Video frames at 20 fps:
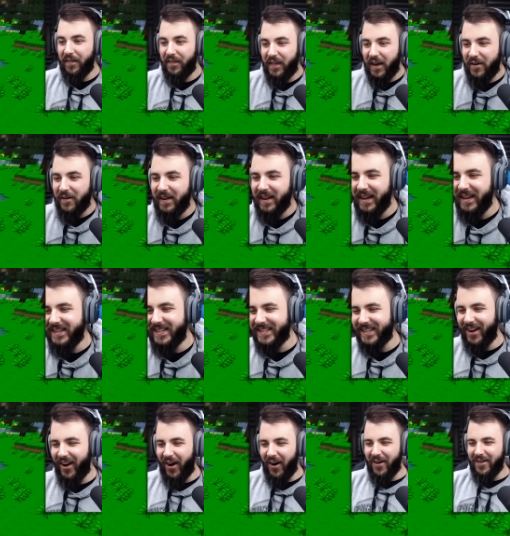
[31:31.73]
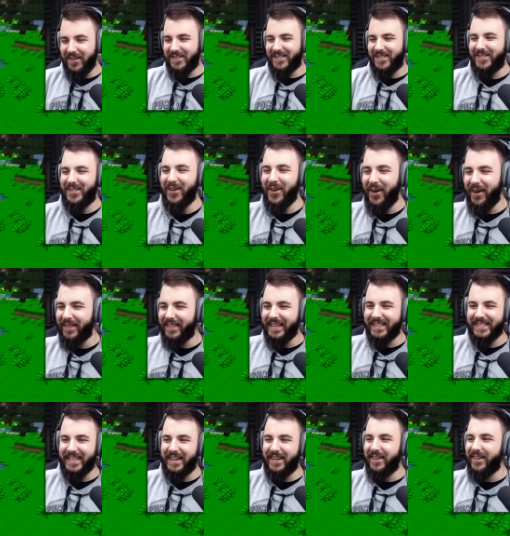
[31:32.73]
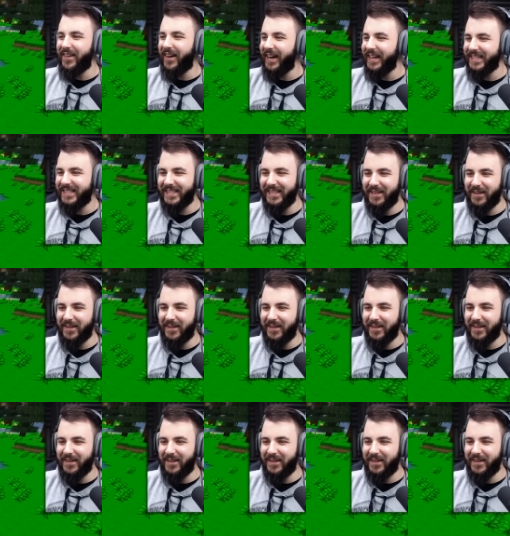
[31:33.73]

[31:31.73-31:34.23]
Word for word: There it is. Oh, dude, that's a nice